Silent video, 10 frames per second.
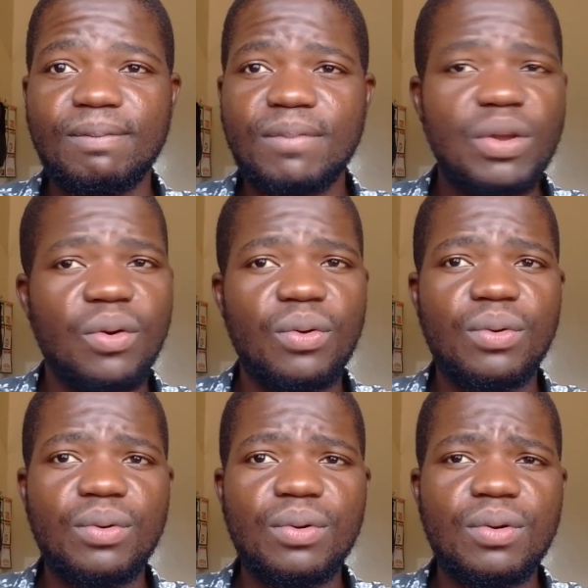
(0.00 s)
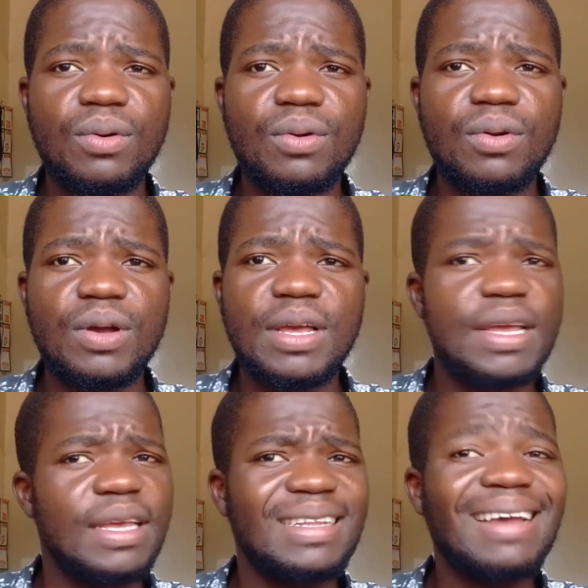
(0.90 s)
No,
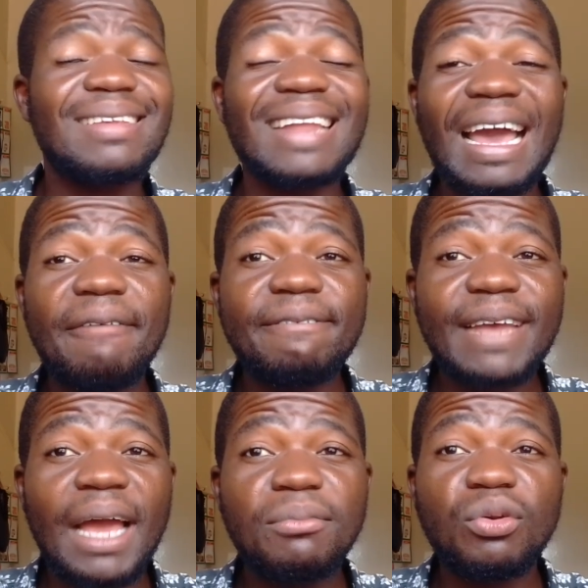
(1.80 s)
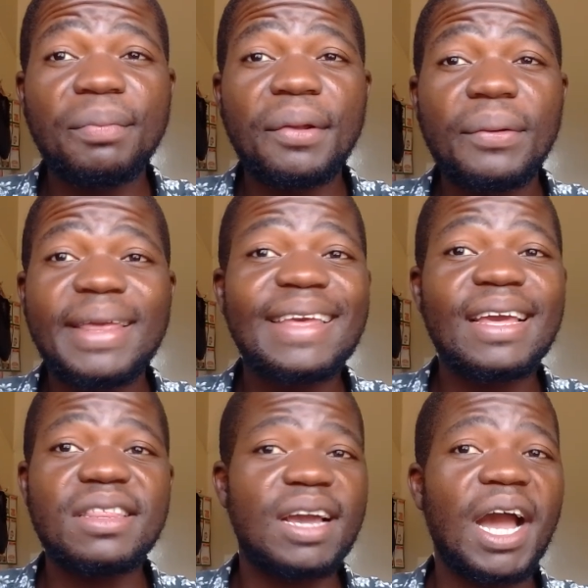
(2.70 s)
he doesn't have time to be
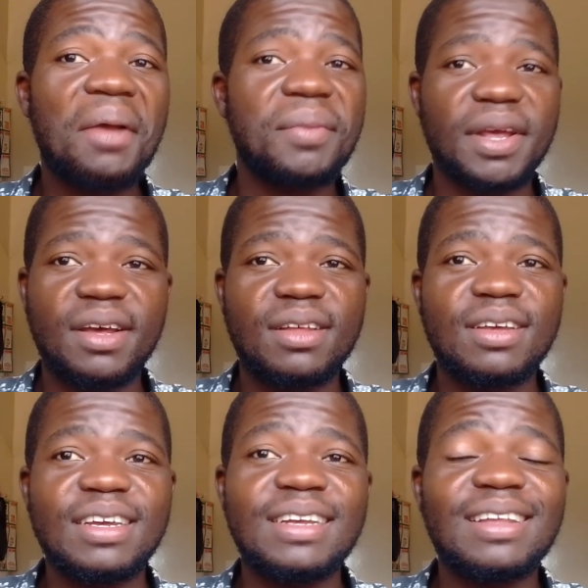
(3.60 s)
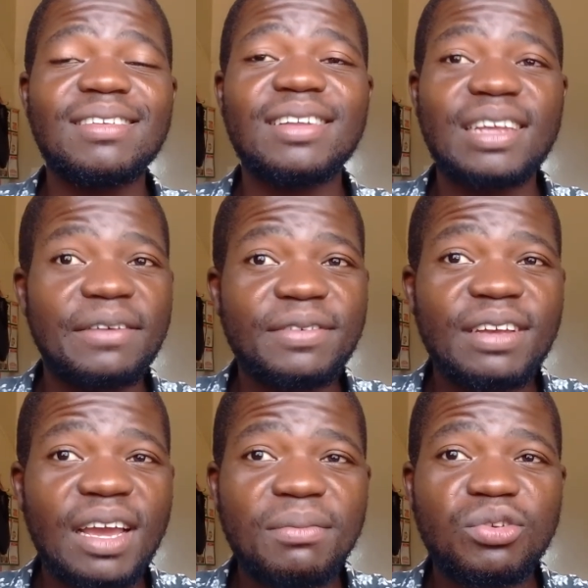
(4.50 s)
looking at the camera. He doesn't have
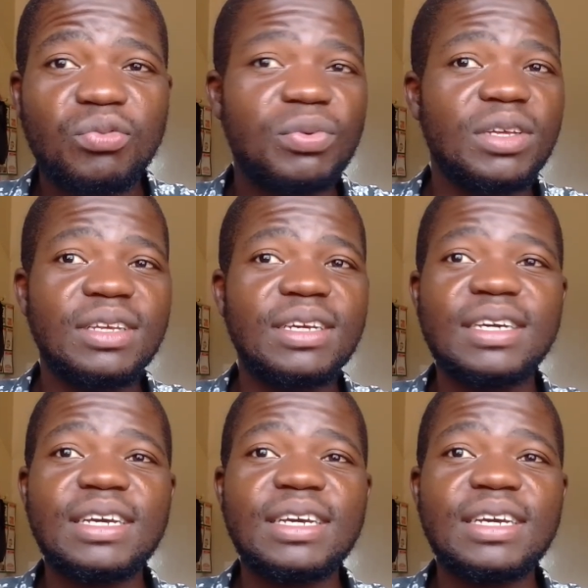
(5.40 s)
time to be